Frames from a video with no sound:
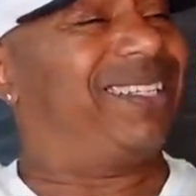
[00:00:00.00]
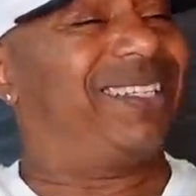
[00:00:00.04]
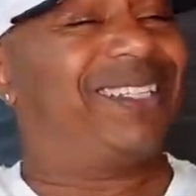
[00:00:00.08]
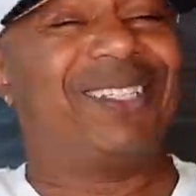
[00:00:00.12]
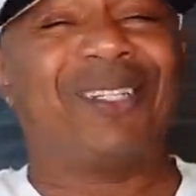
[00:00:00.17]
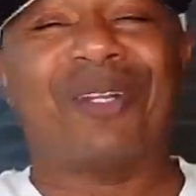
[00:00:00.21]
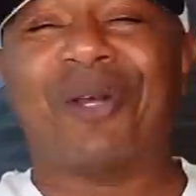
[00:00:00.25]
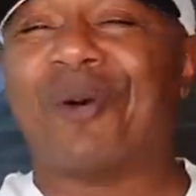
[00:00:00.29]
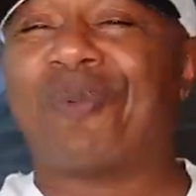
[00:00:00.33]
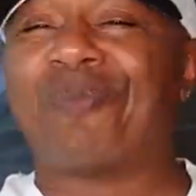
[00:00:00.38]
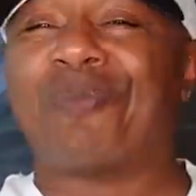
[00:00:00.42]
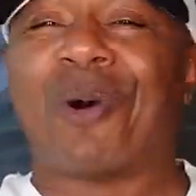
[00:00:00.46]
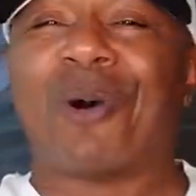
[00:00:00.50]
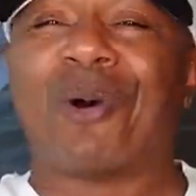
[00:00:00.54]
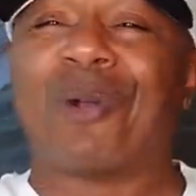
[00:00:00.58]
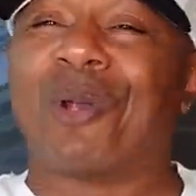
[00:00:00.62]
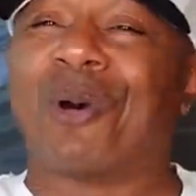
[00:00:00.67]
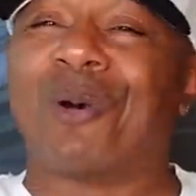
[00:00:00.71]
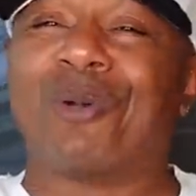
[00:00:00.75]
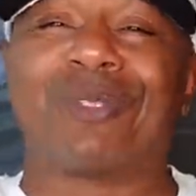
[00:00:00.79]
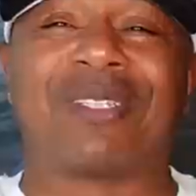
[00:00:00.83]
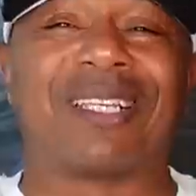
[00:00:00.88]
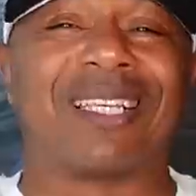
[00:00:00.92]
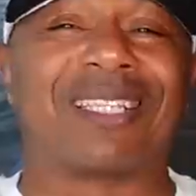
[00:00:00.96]
You know,
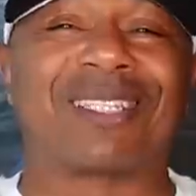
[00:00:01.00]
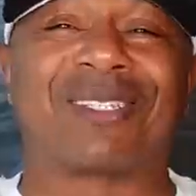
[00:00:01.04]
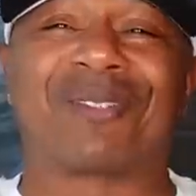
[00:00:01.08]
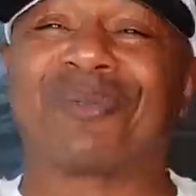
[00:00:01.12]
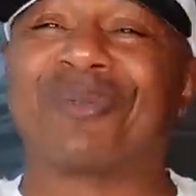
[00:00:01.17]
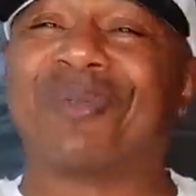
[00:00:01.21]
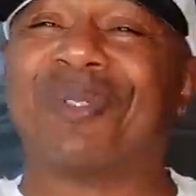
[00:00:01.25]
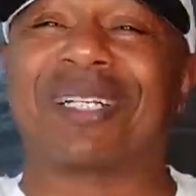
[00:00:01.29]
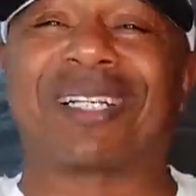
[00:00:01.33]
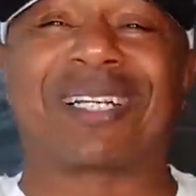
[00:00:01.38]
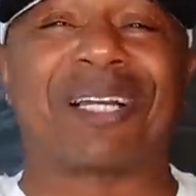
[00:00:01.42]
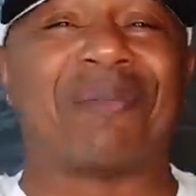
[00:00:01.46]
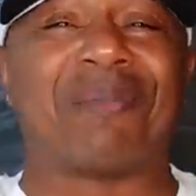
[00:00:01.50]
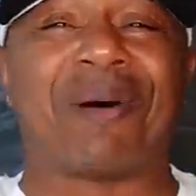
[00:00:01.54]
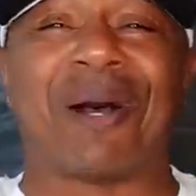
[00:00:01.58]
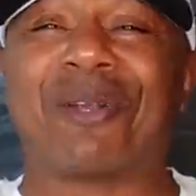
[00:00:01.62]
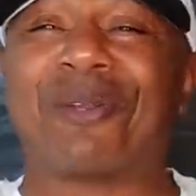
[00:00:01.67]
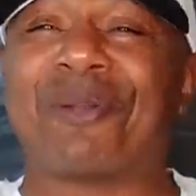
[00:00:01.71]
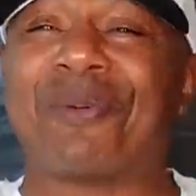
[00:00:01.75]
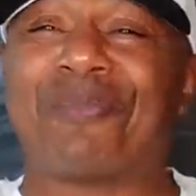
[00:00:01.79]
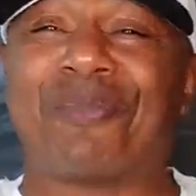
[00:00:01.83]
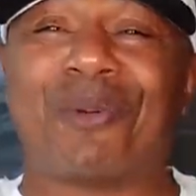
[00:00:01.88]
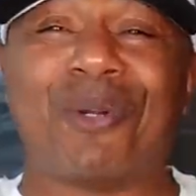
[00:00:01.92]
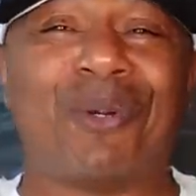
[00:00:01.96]
Bolo just would come
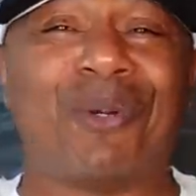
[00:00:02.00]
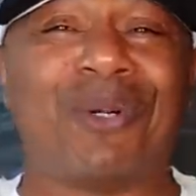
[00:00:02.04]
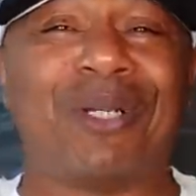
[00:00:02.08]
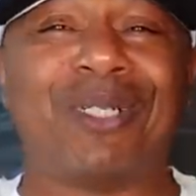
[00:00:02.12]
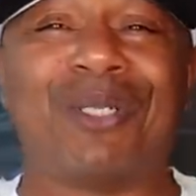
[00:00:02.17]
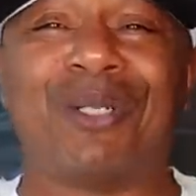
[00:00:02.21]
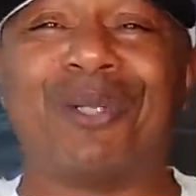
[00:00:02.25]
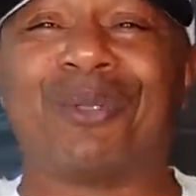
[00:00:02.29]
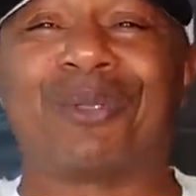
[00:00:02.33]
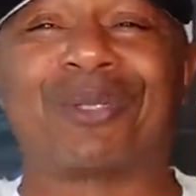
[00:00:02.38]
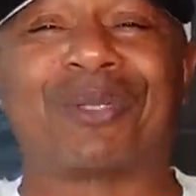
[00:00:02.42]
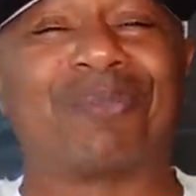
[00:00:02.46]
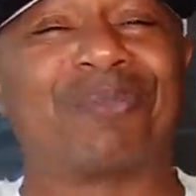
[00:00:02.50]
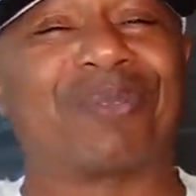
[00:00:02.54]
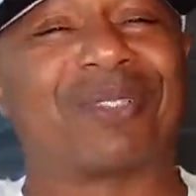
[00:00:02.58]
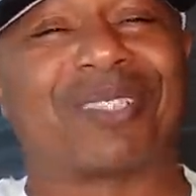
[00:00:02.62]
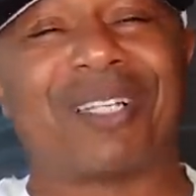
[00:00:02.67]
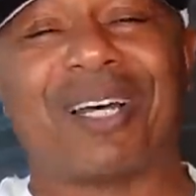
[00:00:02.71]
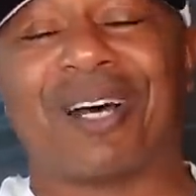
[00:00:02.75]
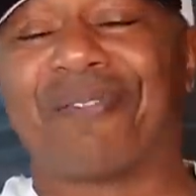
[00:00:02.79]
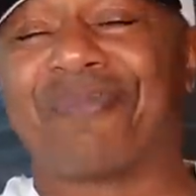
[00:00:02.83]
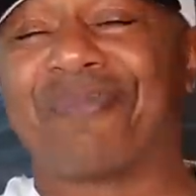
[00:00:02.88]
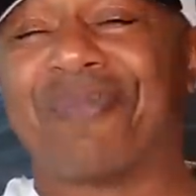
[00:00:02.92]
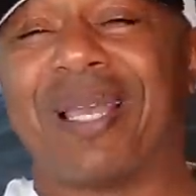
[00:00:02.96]
out the blue and do some
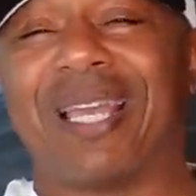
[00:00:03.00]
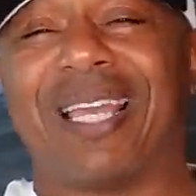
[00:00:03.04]
stuff,